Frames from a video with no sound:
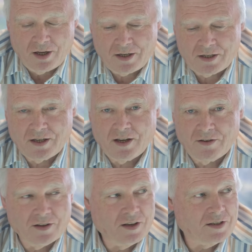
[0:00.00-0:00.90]
as I
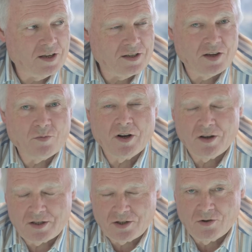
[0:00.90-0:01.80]
said, when
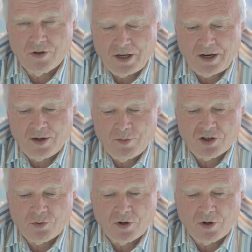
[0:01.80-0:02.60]
I saw that image,